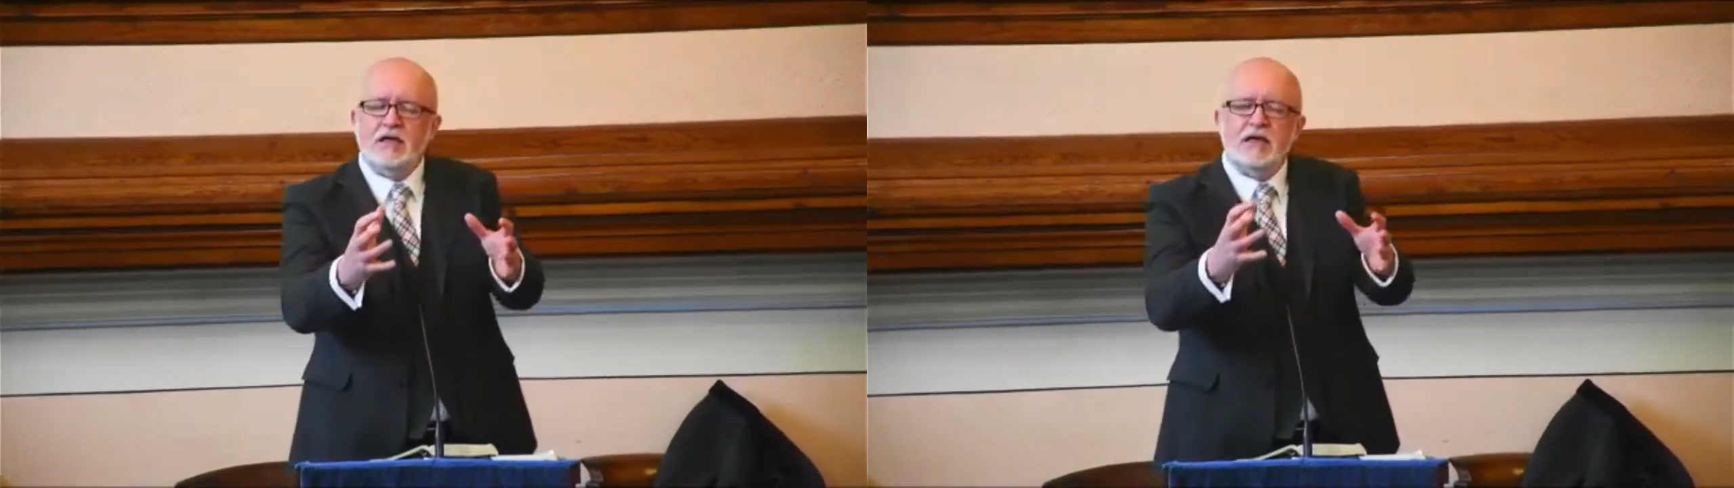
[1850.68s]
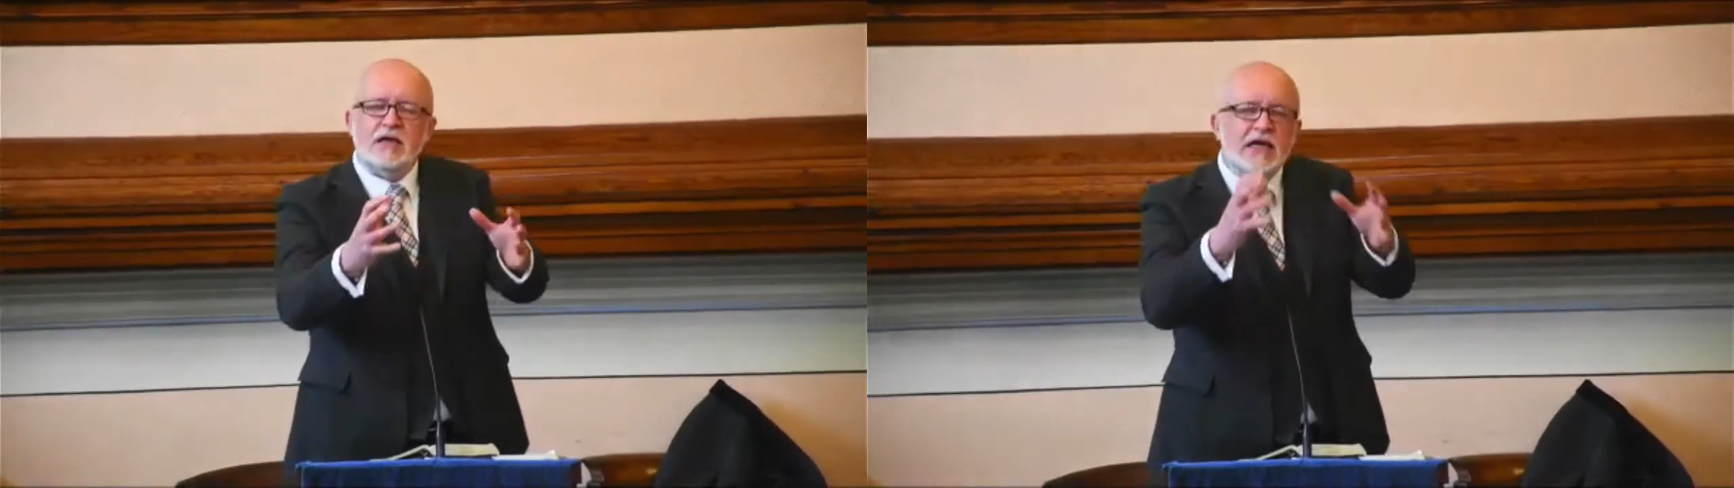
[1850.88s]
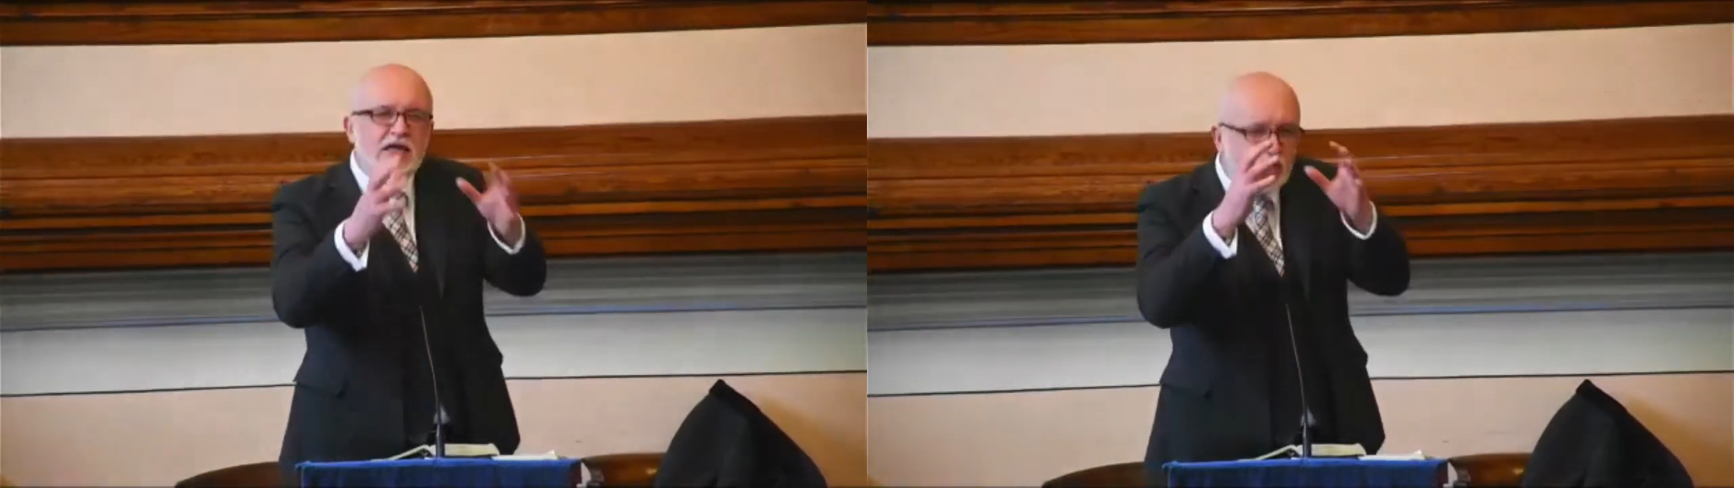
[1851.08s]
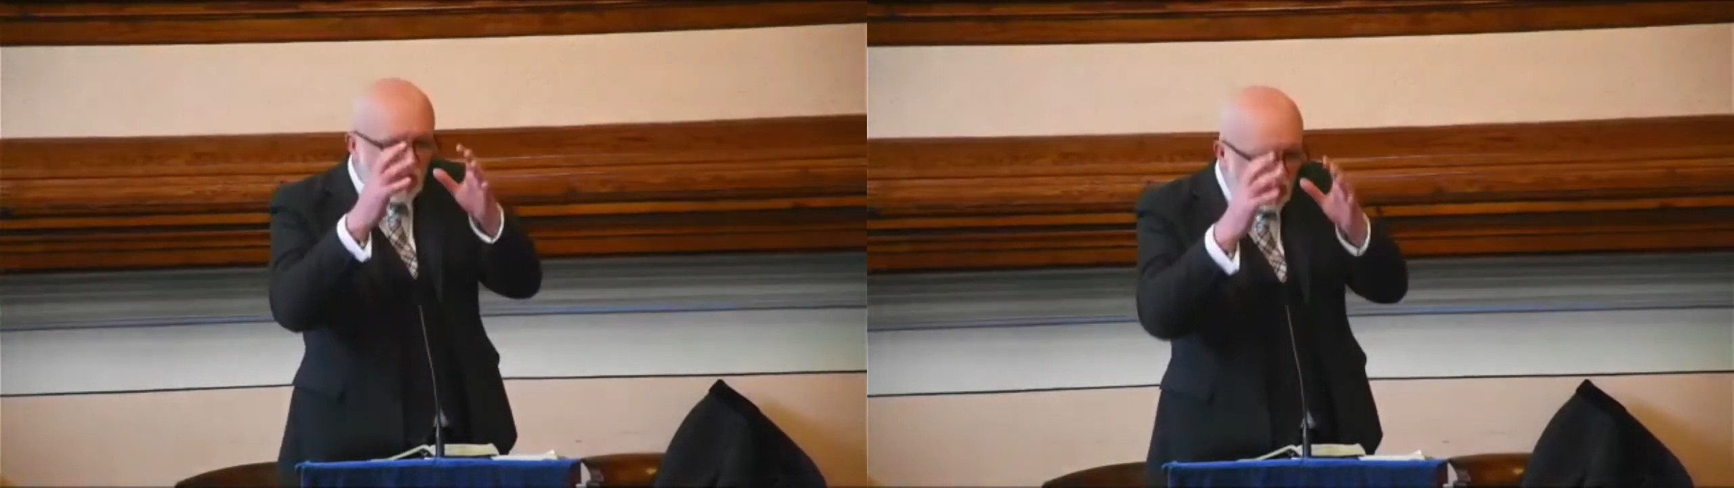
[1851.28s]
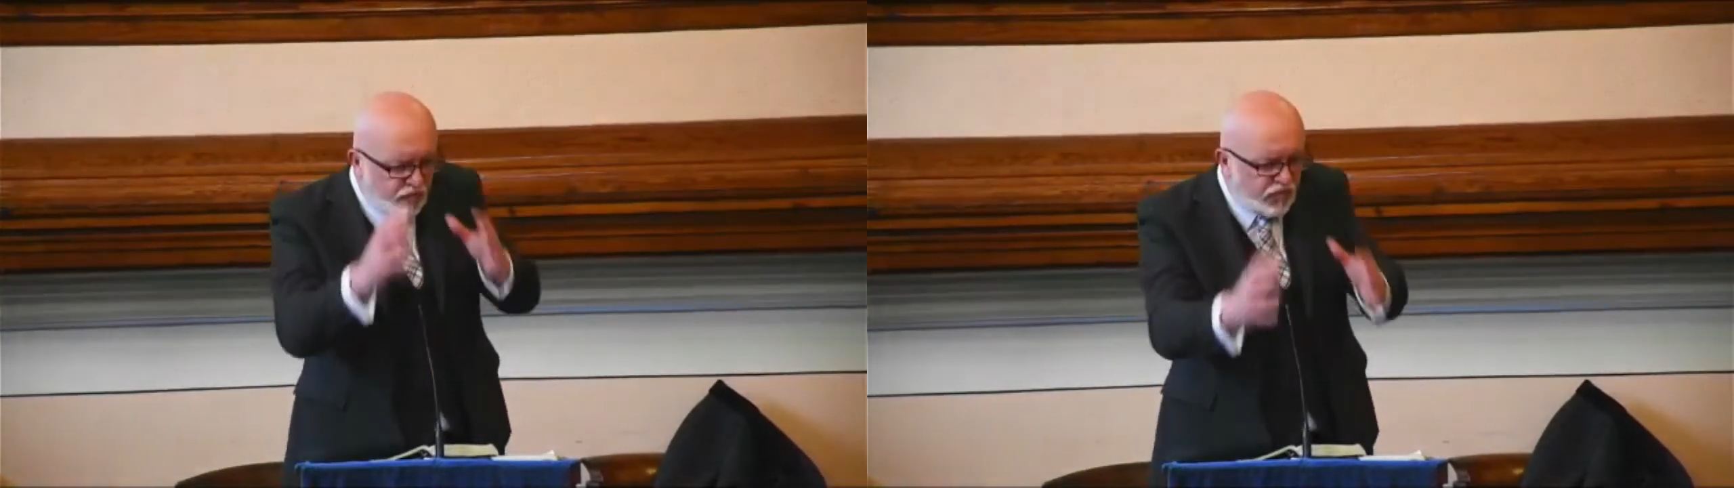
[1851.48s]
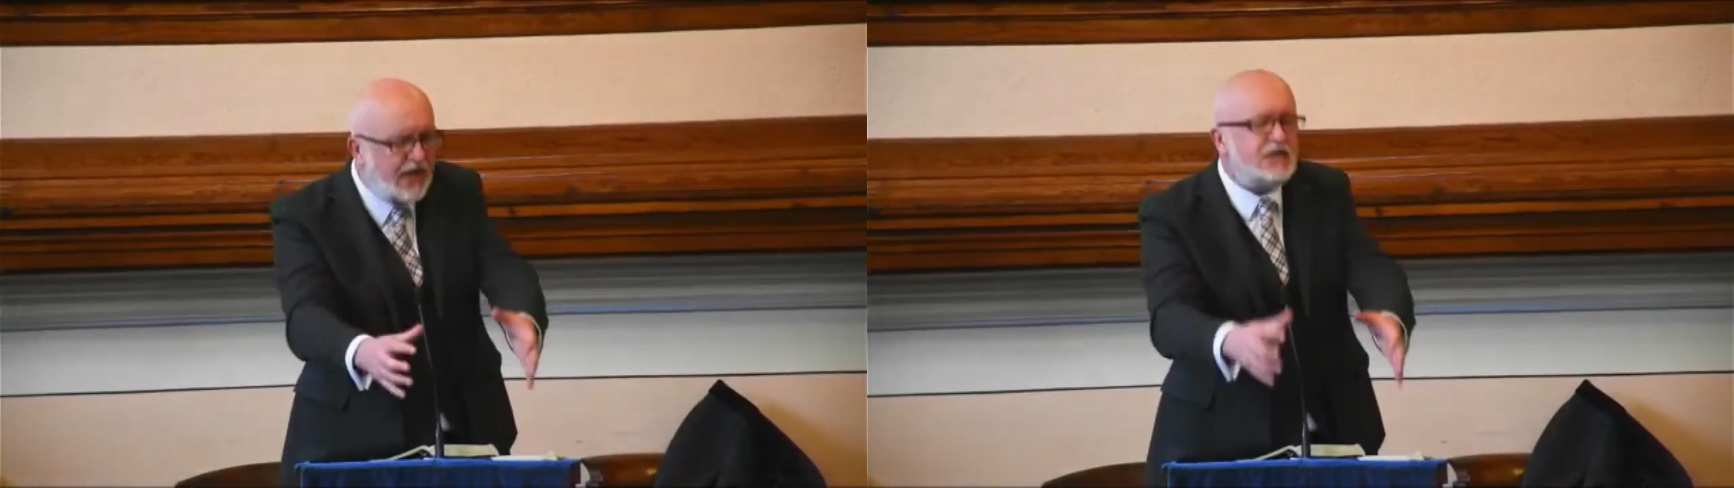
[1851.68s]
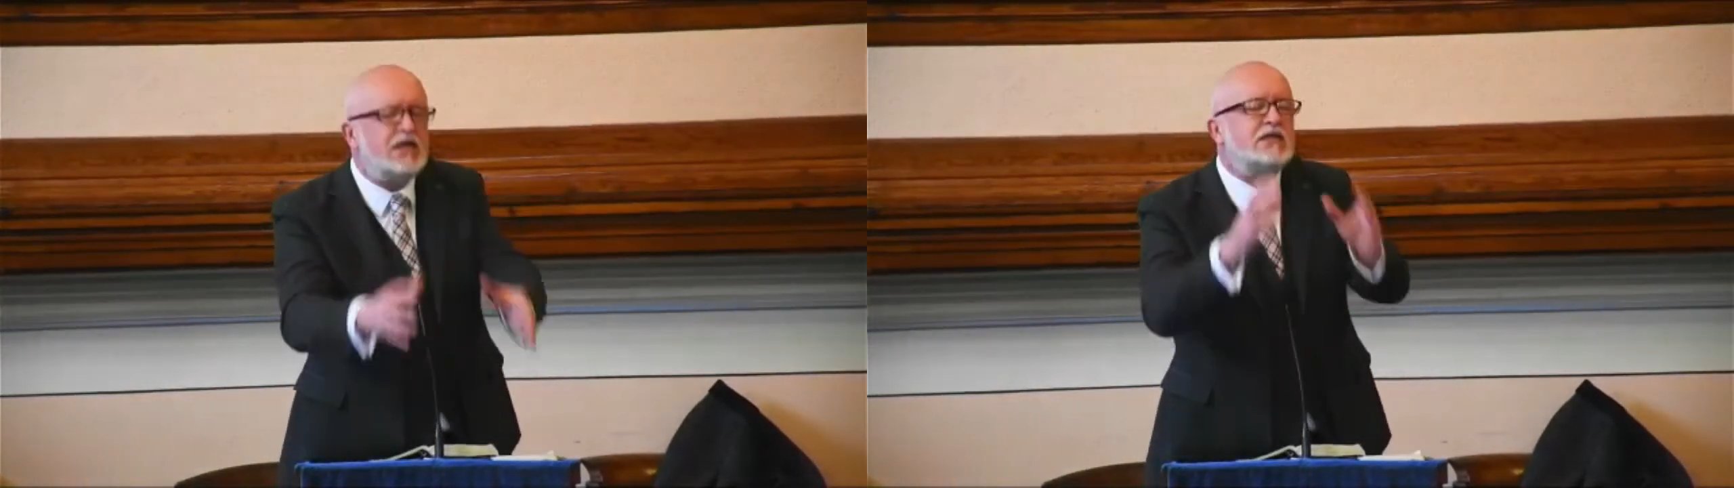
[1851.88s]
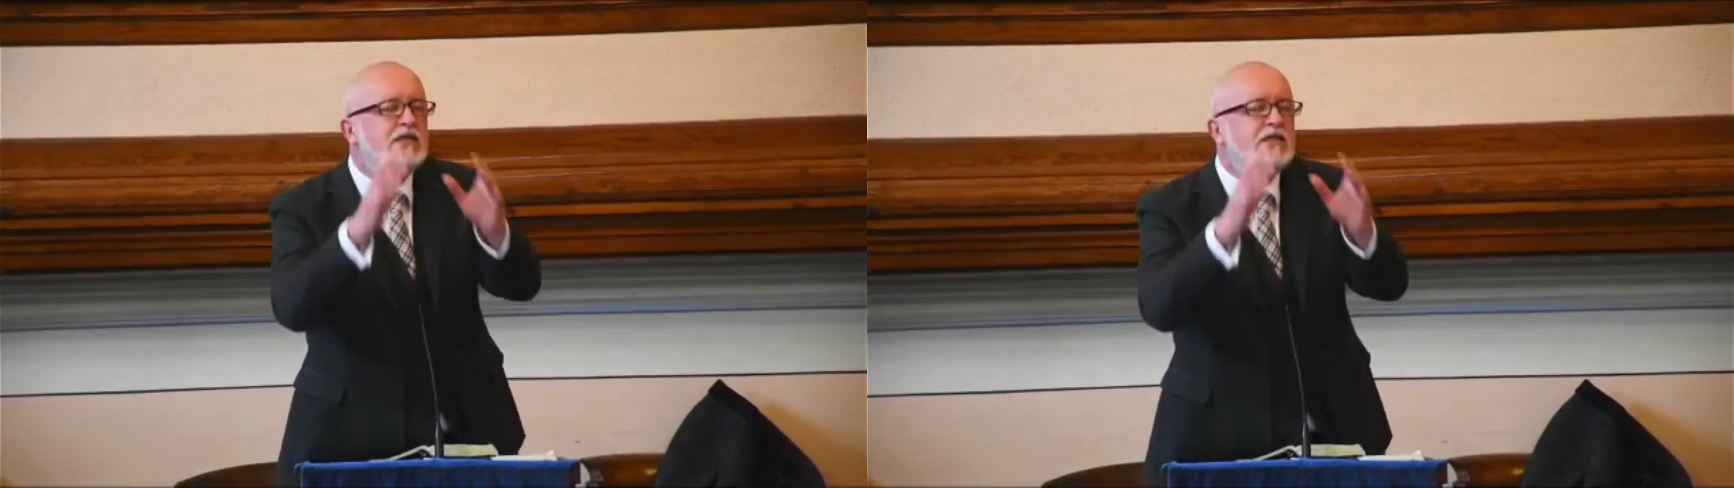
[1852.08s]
is the greatest